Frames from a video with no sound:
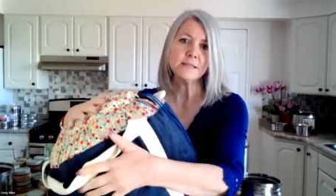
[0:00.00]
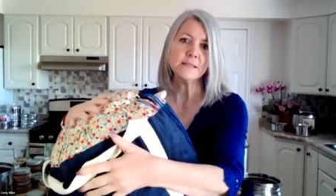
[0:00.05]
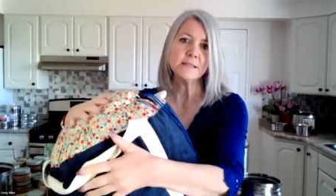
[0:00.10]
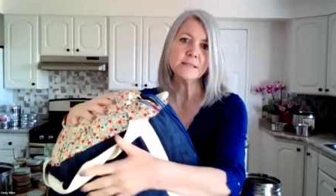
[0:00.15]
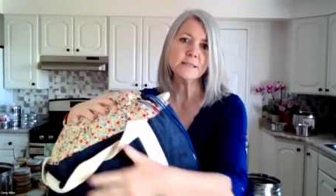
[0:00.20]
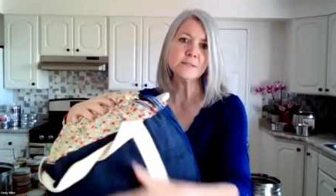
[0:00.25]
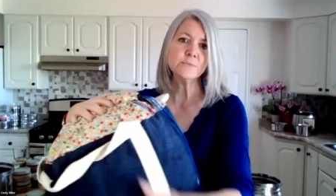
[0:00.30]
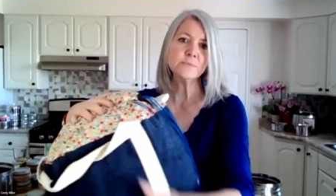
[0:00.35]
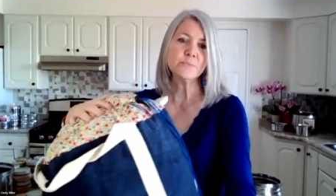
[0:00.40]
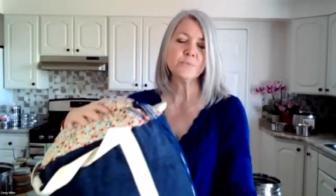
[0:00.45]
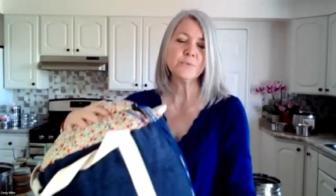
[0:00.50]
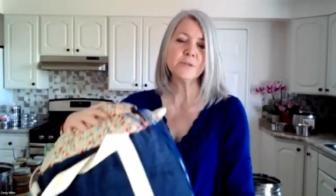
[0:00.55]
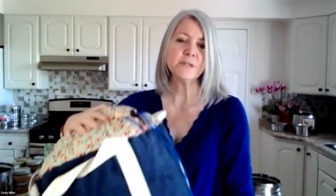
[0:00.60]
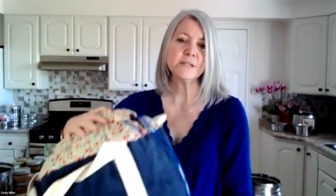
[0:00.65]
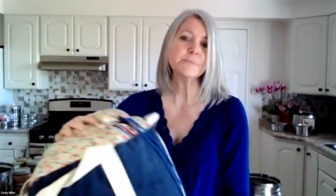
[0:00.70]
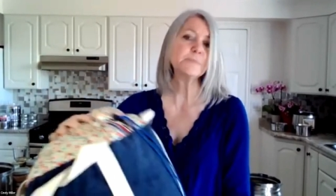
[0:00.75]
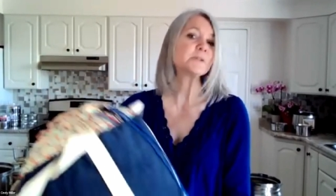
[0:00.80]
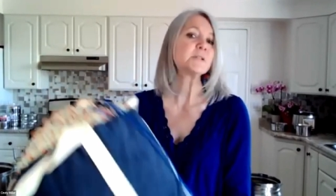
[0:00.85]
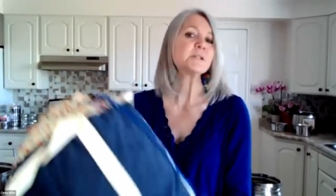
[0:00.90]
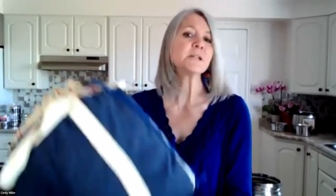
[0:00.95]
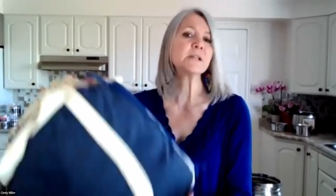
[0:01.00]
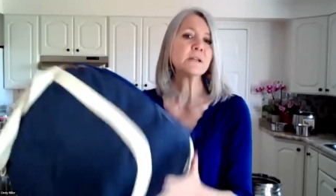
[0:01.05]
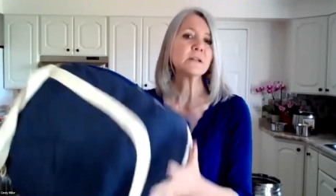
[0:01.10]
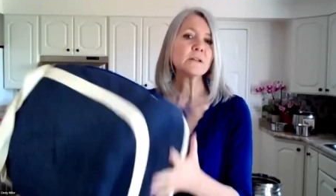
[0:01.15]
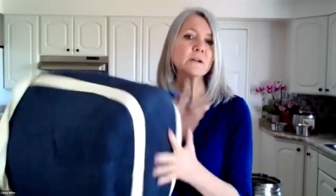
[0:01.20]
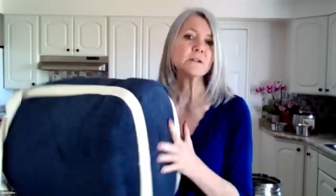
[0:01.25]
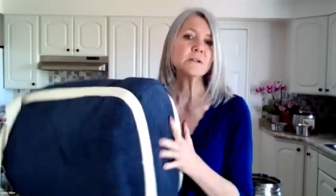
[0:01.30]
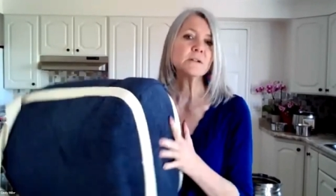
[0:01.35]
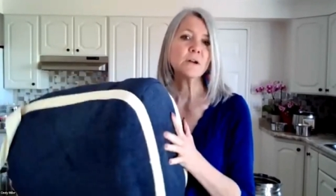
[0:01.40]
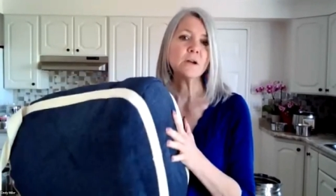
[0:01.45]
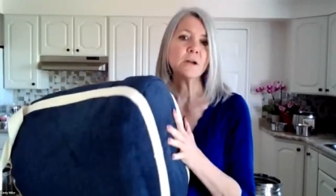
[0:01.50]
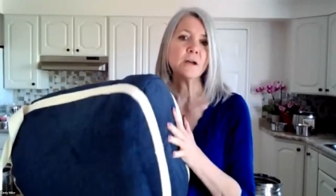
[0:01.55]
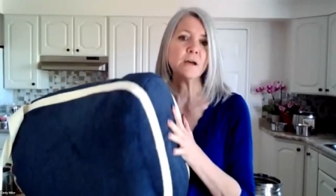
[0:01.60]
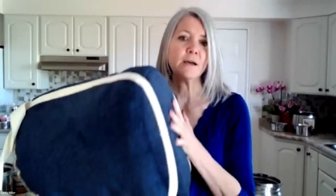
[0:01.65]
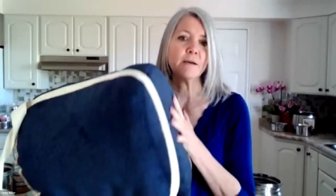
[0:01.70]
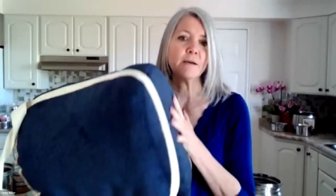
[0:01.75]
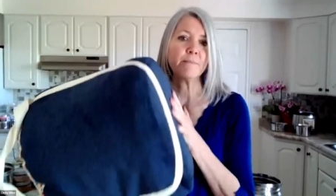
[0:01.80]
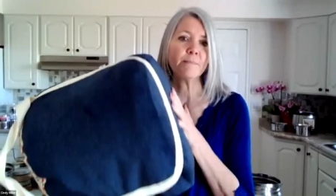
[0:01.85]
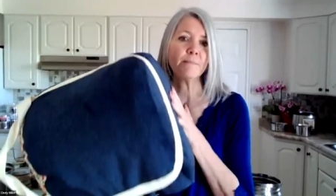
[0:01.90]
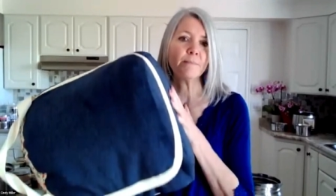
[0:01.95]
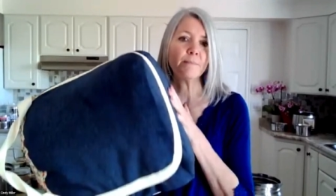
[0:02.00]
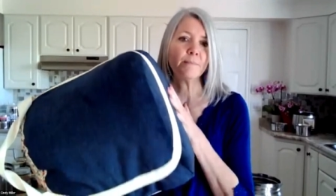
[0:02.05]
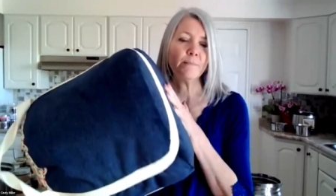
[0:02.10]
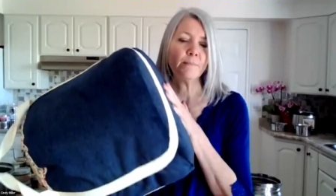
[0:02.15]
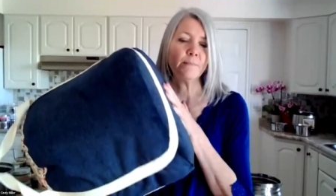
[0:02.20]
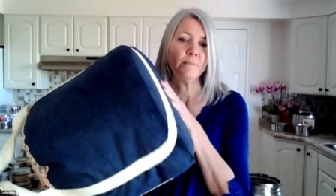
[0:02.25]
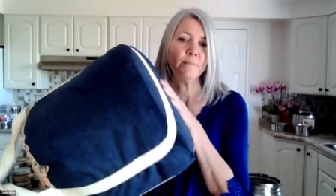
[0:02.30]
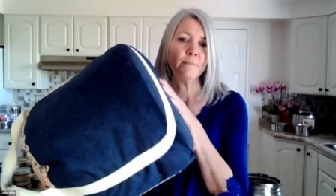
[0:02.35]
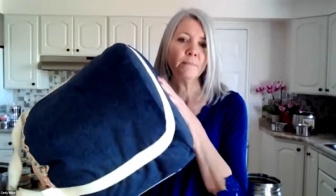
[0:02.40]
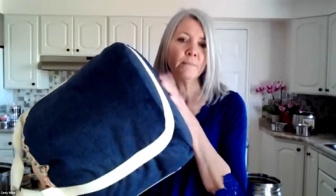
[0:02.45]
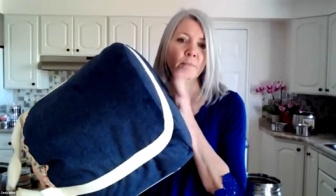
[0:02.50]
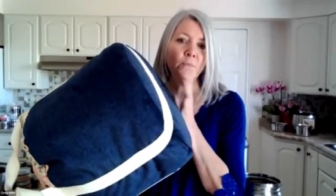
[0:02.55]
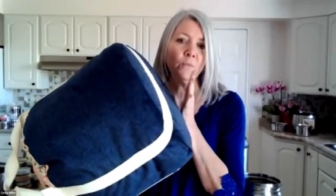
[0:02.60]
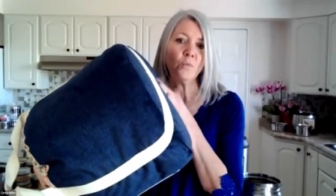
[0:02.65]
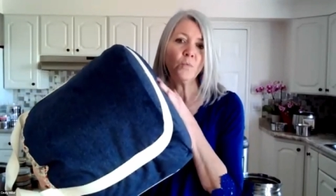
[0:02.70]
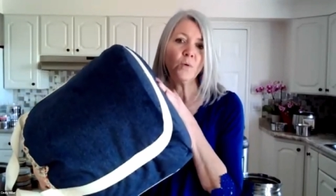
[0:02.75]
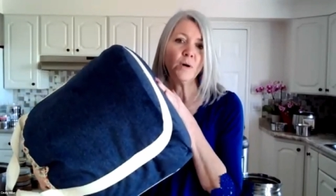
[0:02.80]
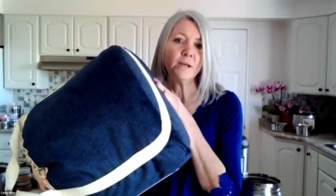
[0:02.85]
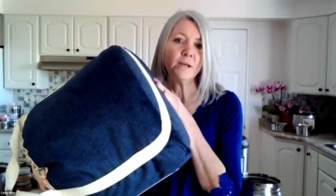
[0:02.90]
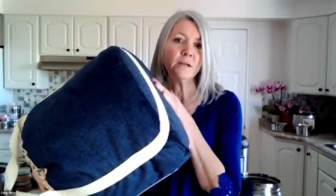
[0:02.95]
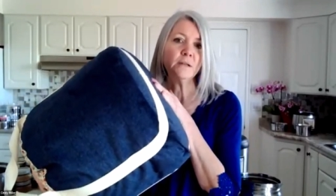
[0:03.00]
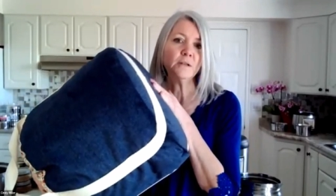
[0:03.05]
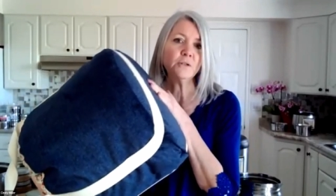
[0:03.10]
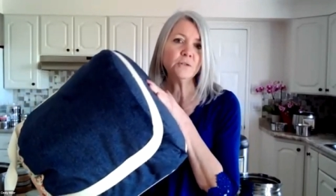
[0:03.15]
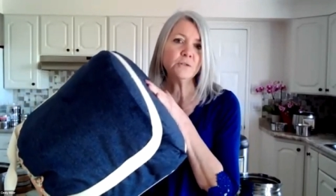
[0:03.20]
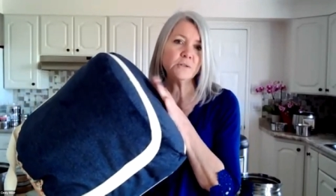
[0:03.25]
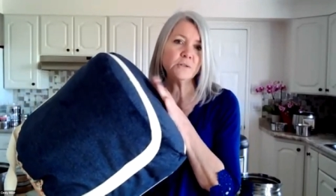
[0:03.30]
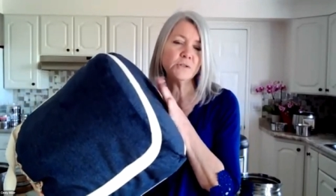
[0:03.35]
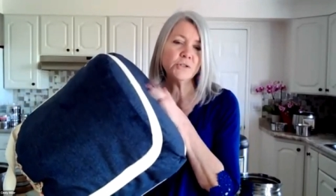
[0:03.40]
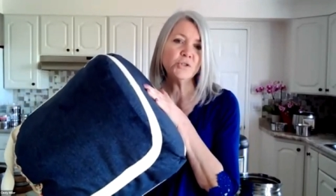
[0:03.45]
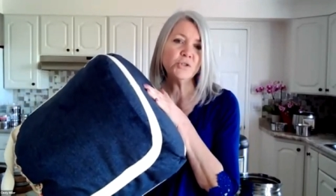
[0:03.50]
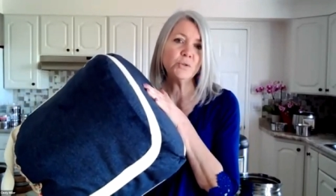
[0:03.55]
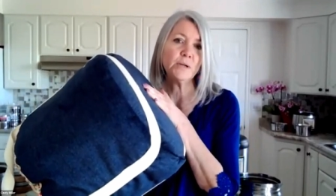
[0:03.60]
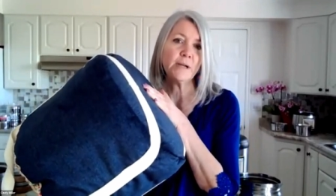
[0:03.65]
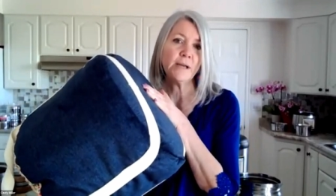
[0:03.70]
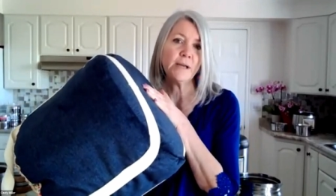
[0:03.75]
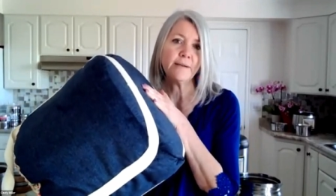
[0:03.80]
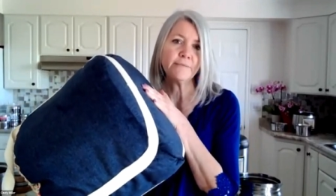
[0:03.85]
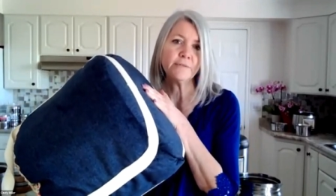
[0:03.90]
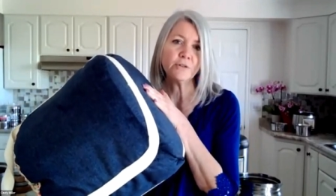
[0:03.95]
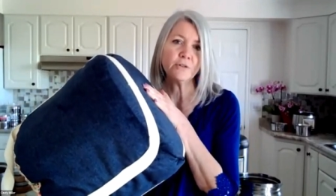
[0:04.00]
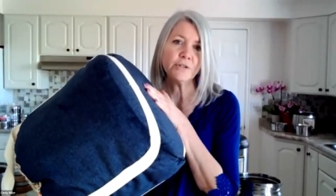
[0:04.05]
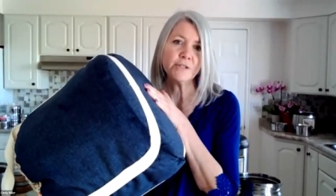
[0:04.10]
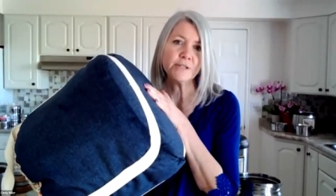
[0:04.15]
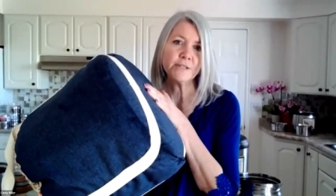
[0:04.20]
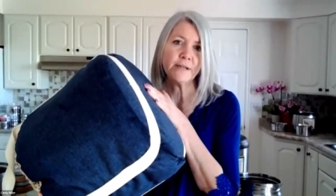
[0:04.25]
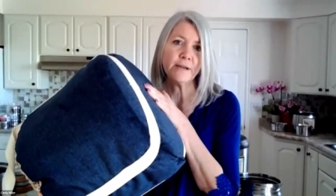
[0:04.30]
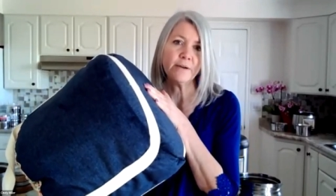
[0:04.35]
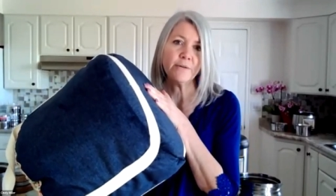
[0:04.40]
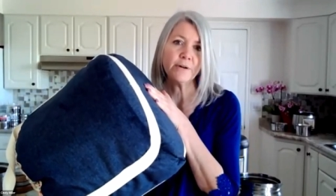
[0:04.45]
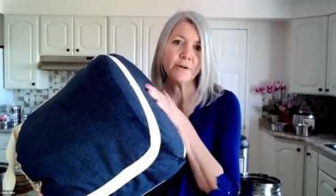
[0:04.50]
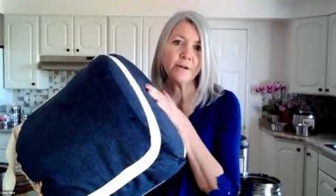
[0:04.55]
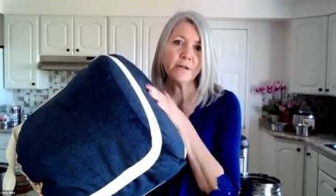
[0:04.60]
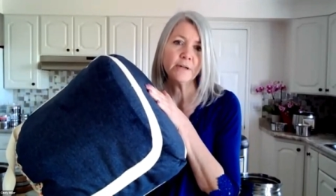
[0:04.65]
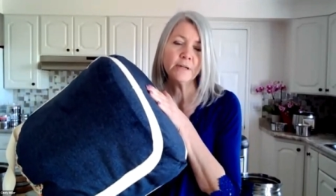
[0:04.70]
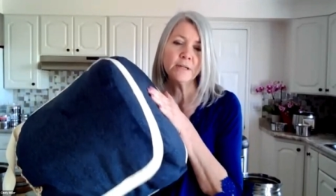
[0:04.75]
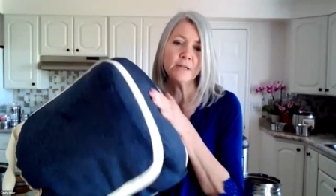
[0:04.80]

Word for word: This this particular um, one loses two and a half degrees an hour.